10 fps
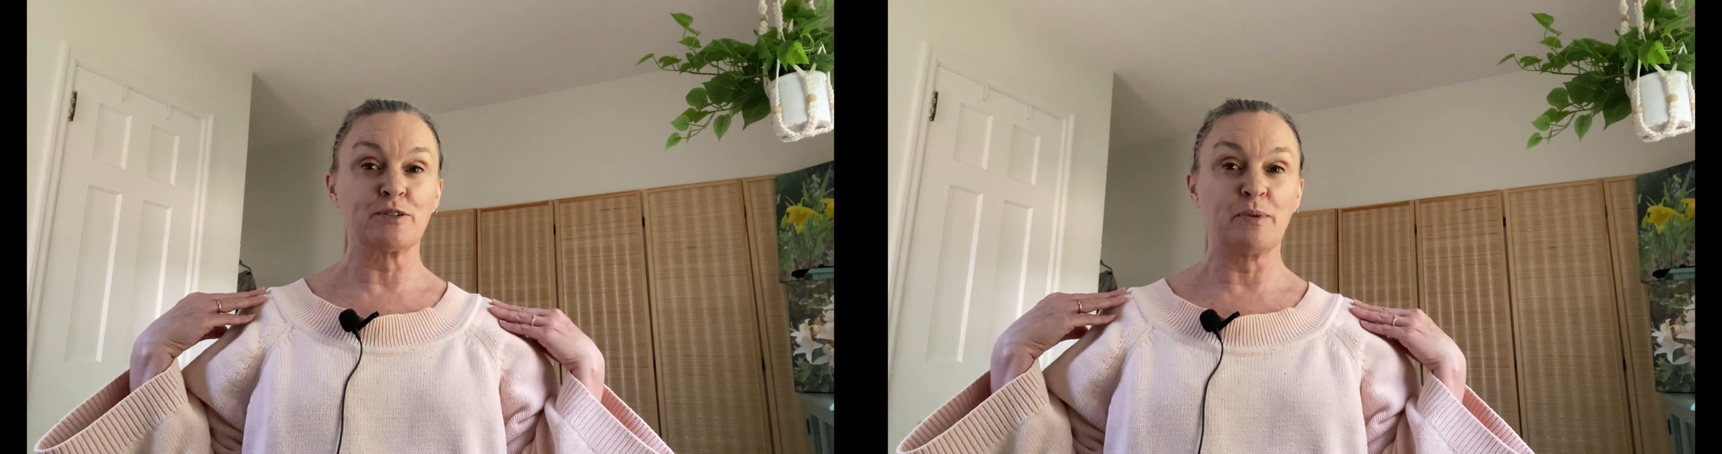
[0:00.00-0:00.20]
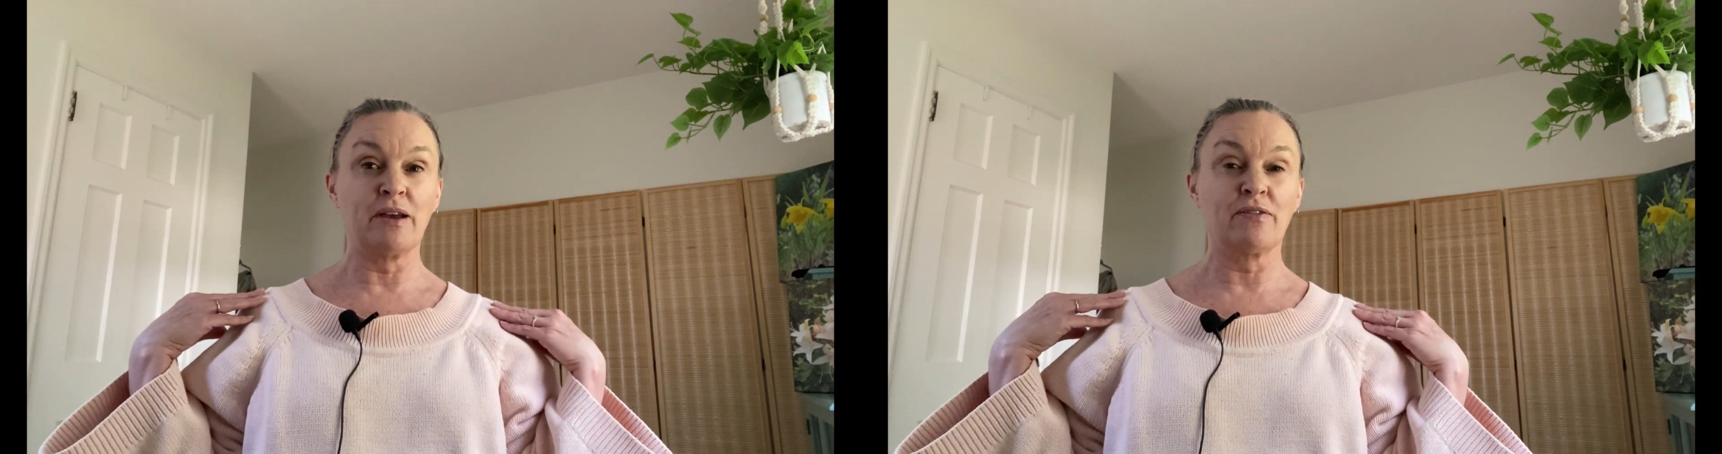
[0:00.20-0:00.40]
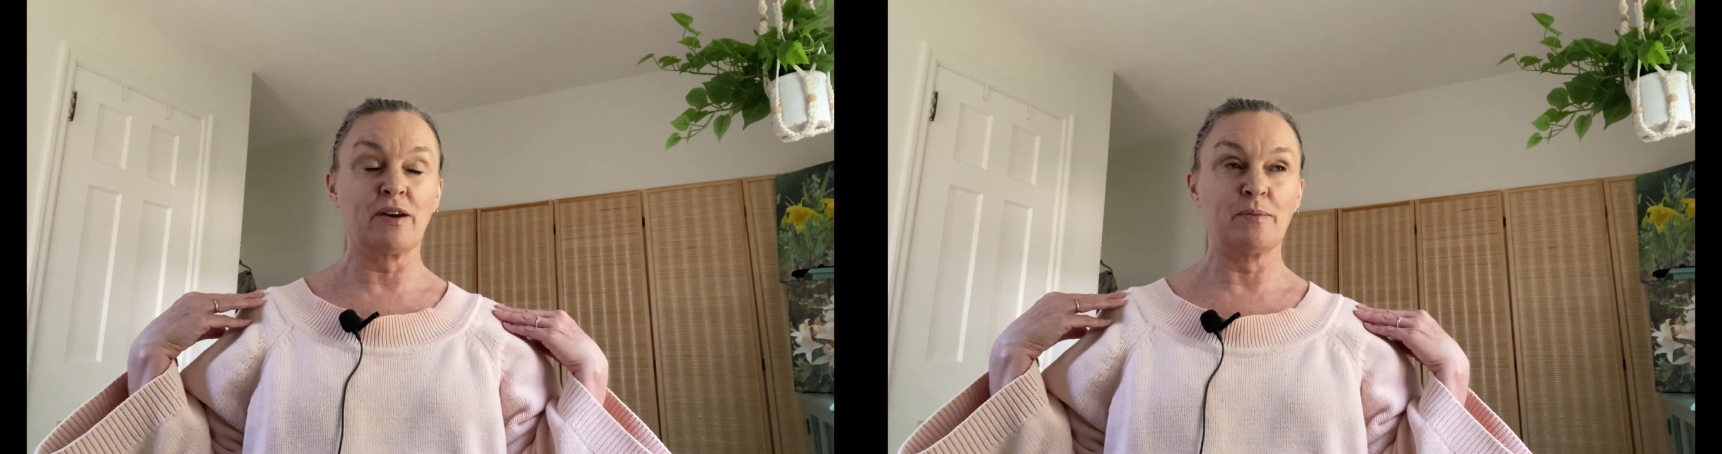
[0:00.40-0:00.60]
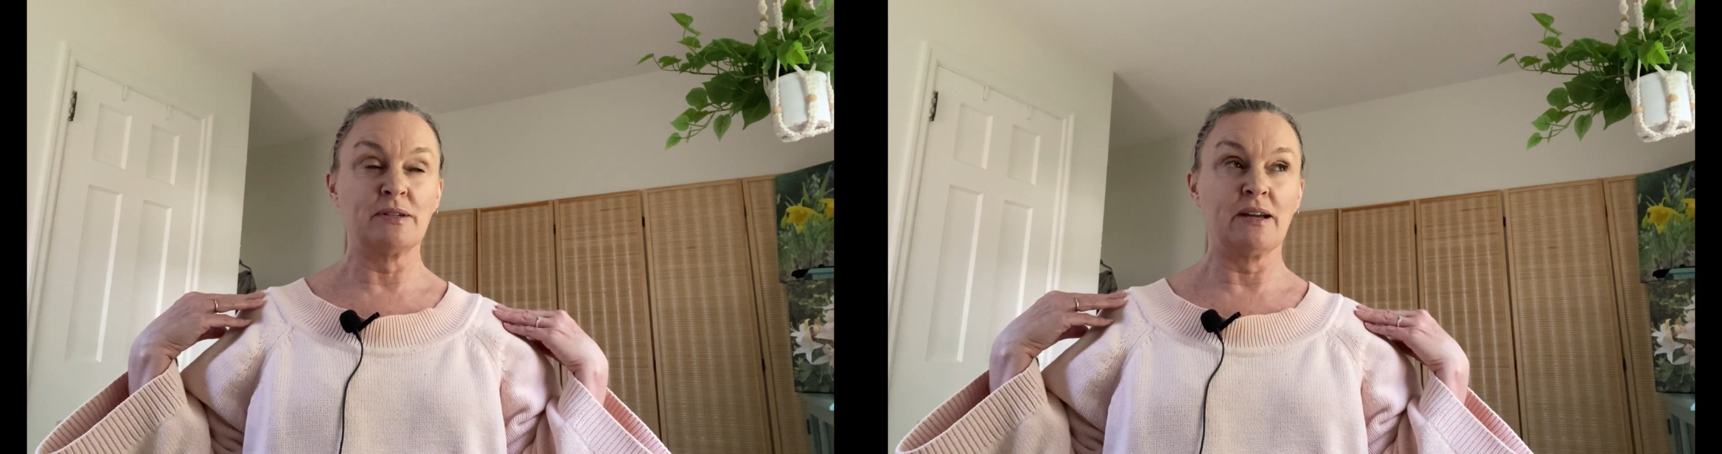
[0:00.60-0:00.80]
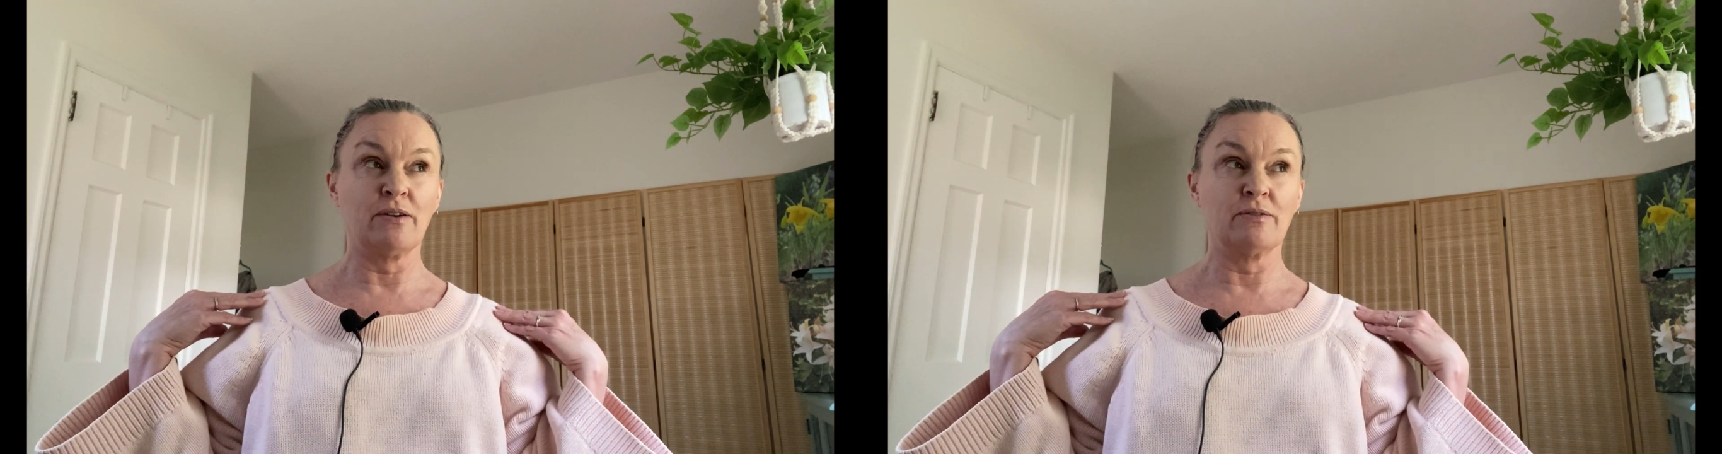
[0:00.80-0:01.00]
may have come
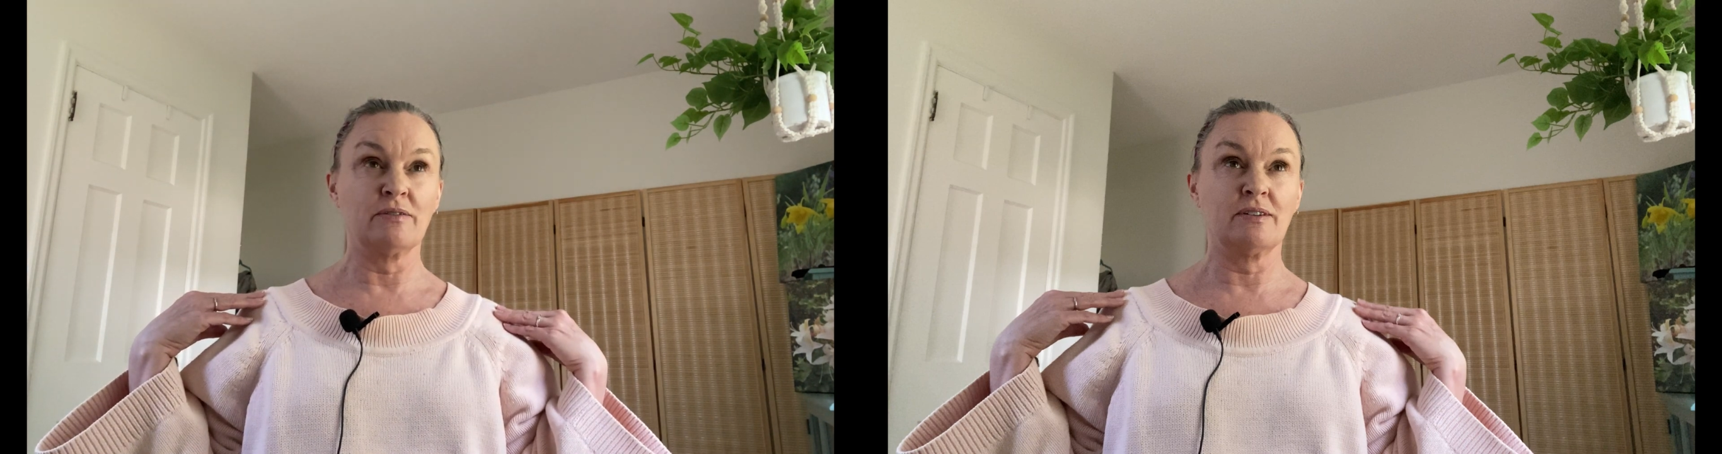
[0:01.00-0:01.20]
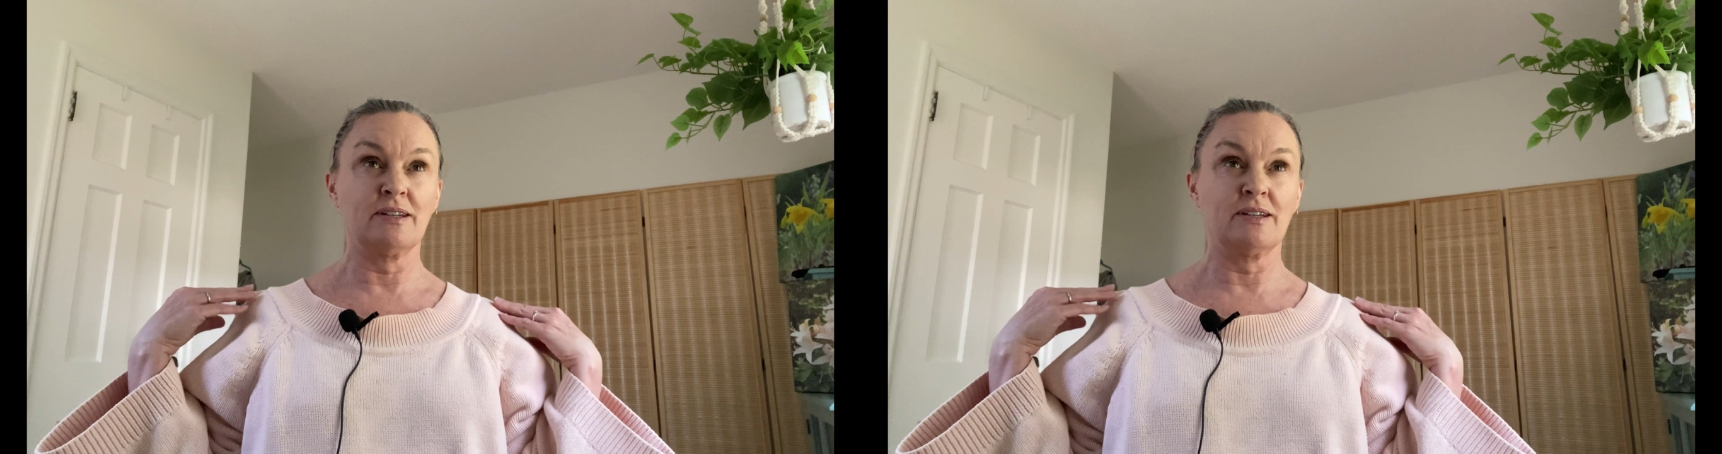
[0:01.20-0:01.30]
down